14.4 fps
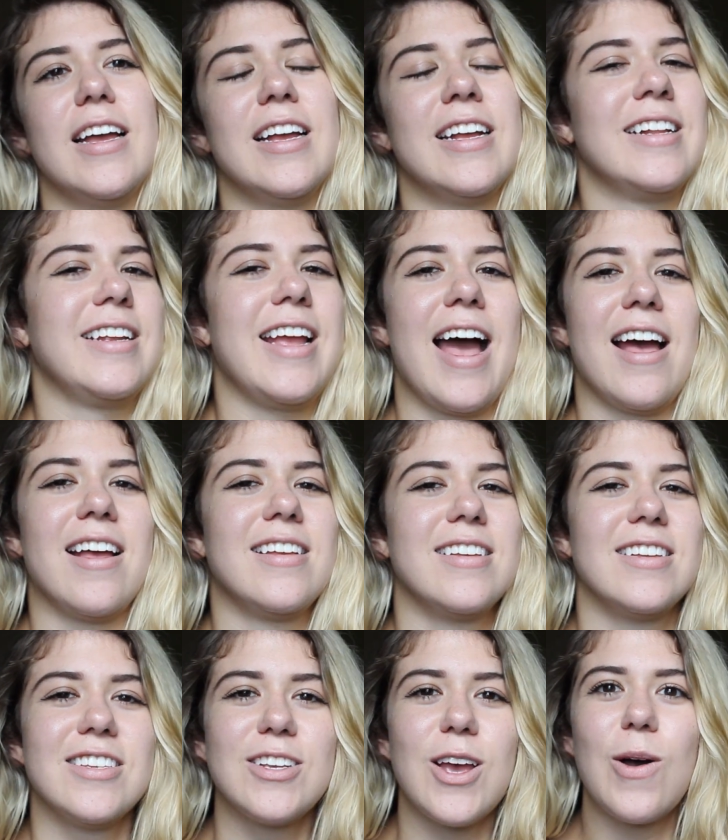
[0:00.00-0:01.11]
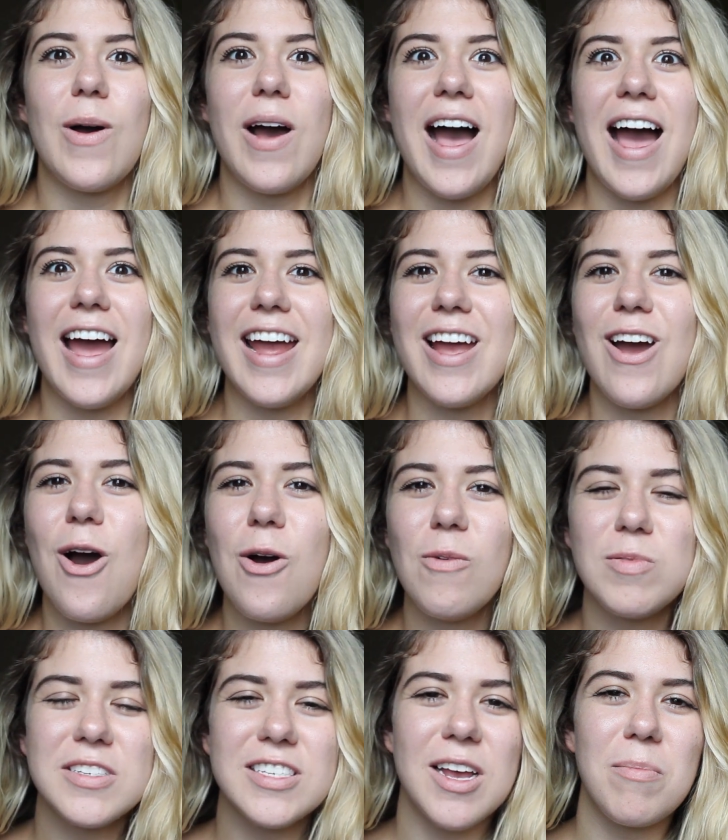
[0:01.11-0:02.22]
And yeah, so I
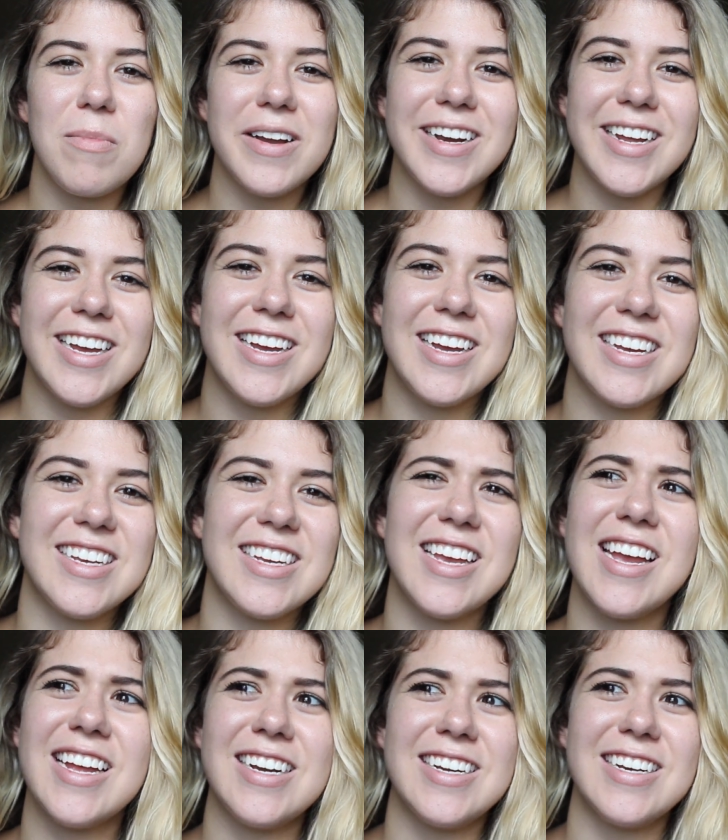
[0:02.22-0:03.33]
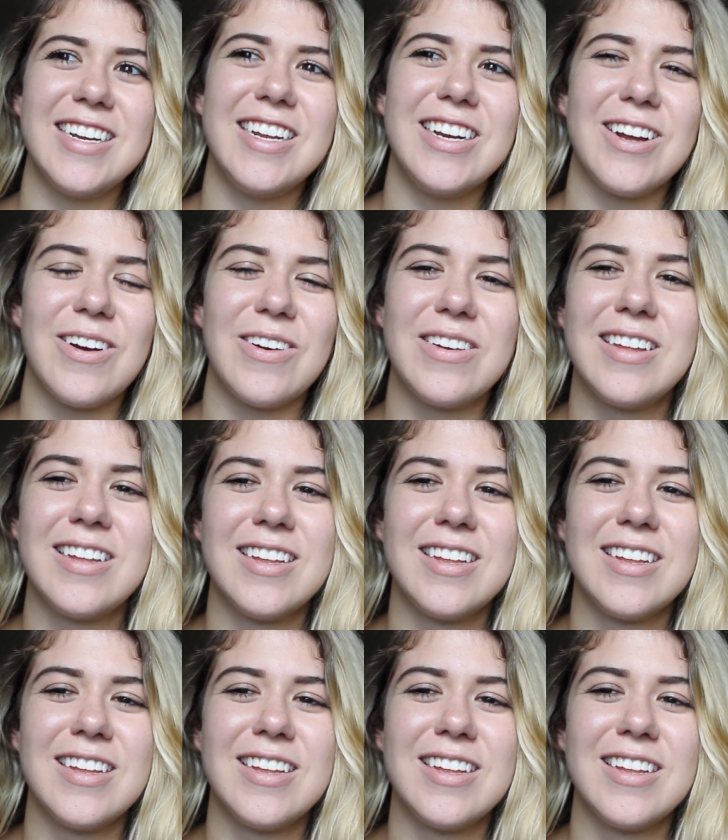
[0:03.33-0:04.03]
hope somebody can, you know,